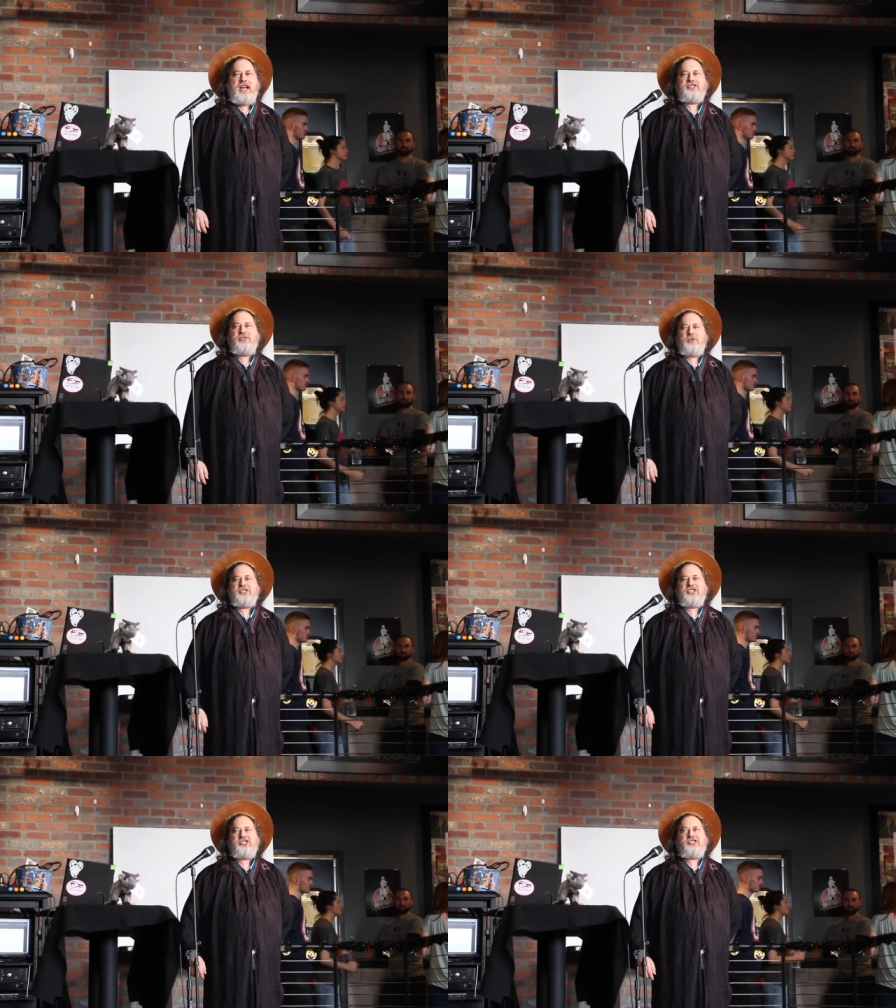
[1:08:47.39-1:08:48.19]
as it
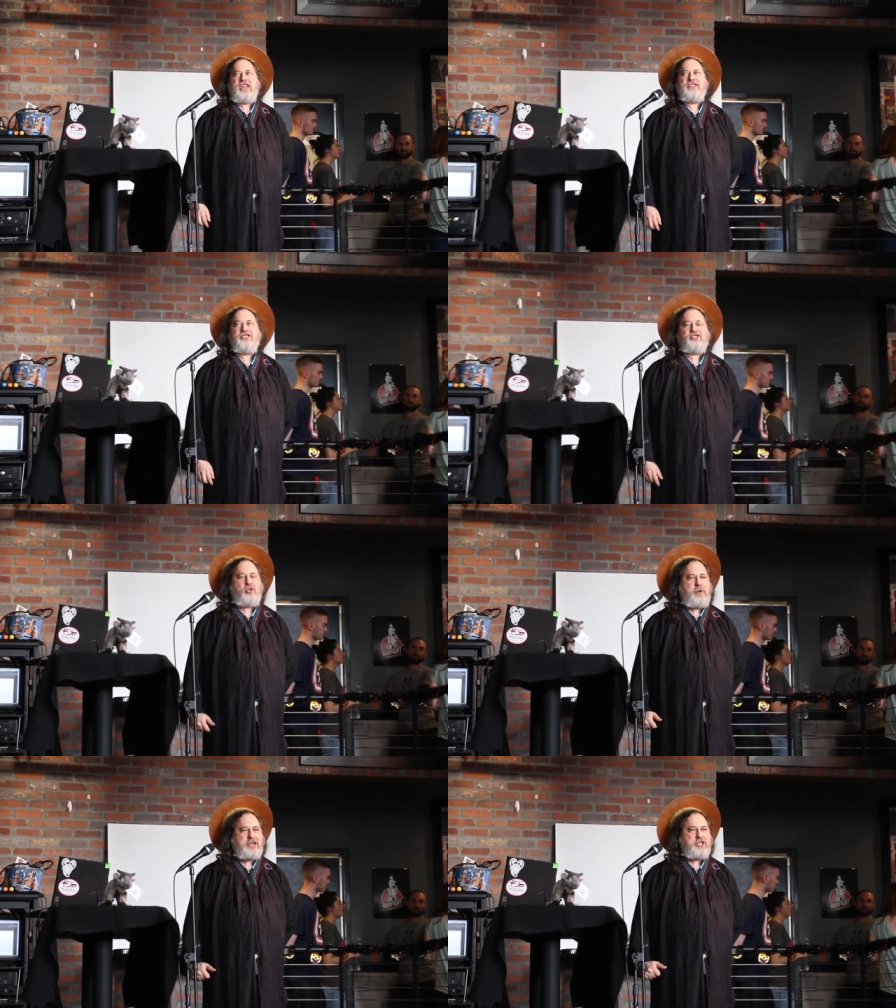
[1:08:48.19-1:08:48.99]
was extended so
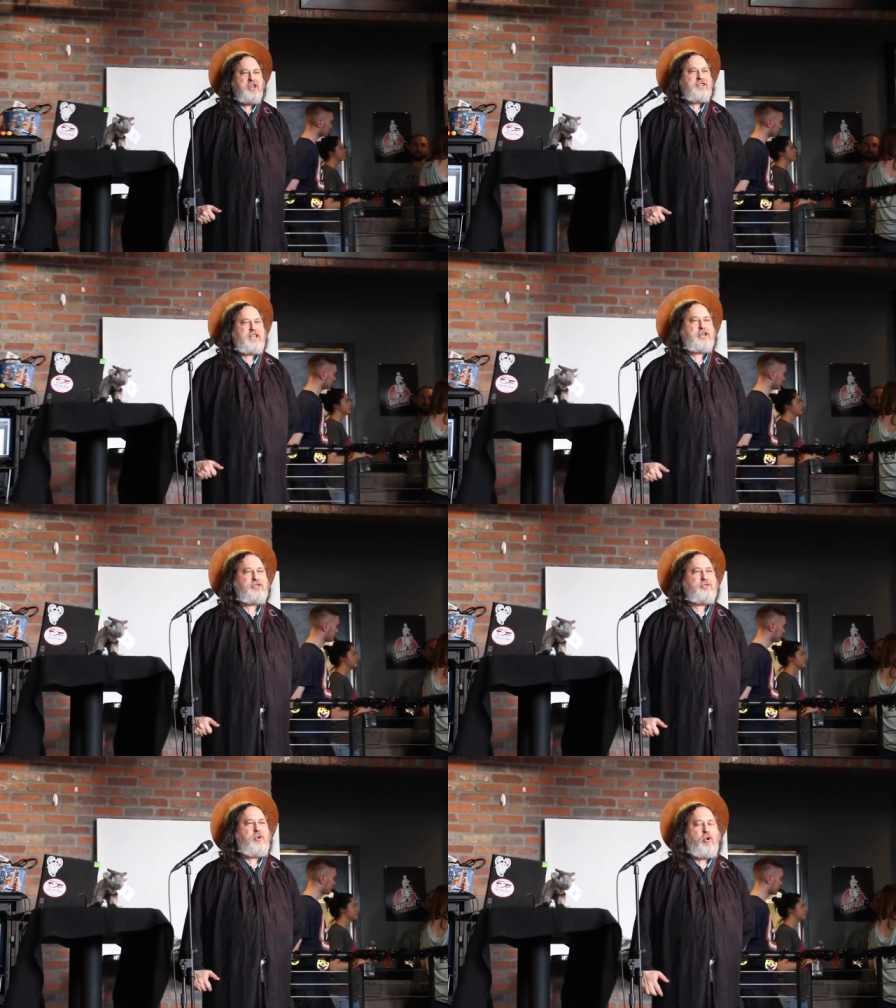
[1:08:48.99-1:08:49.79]
much they could
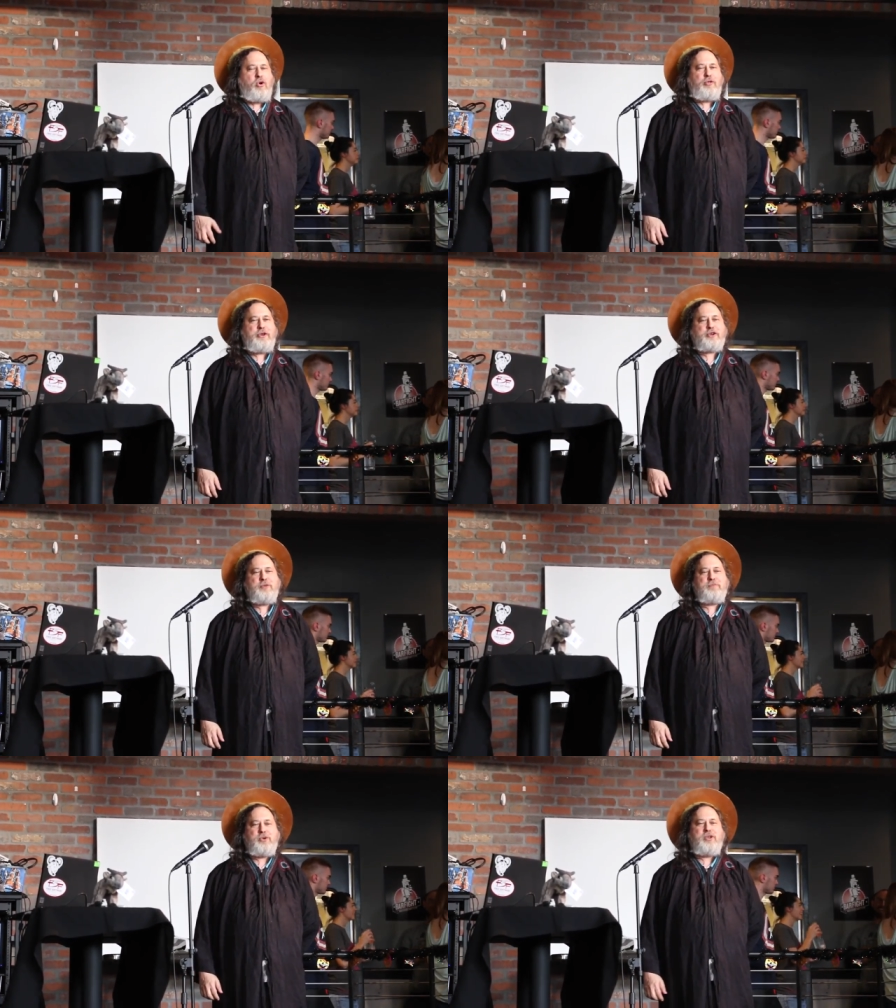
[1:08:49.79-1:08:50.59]
do all their
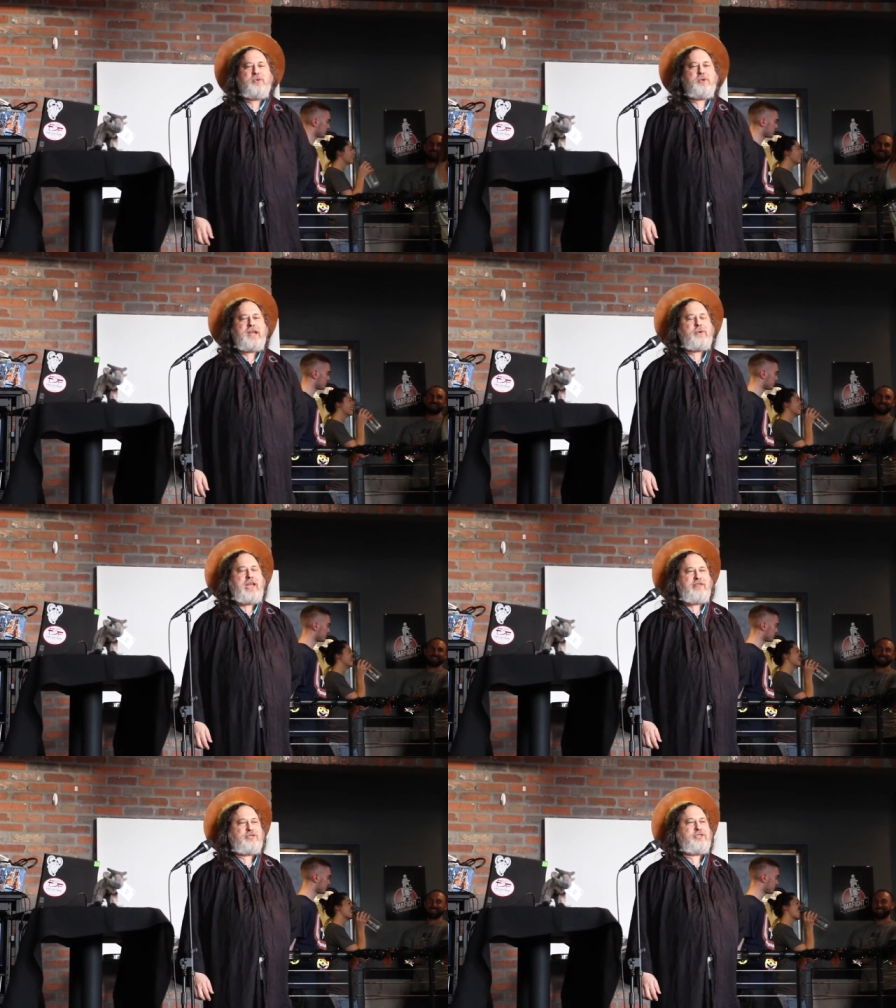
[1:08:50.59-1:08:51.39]
computing without
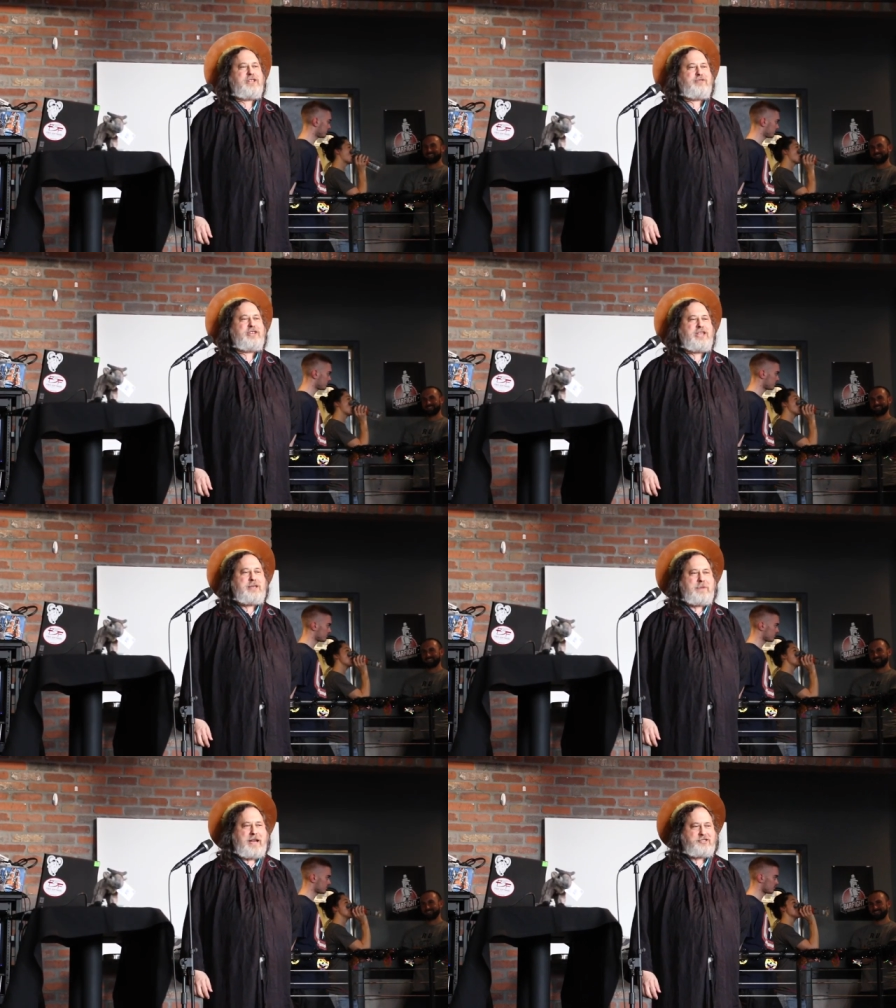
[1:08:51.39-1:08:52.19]
ever leaving
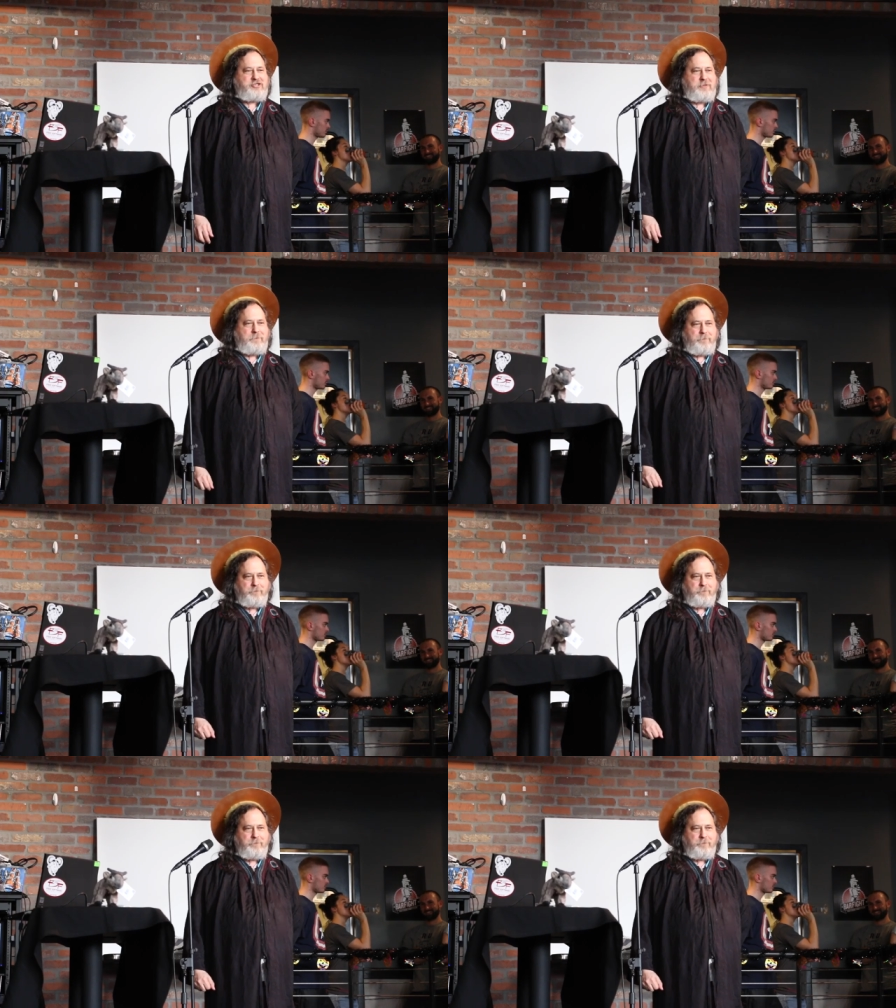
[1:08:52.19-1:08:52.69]
Emacs.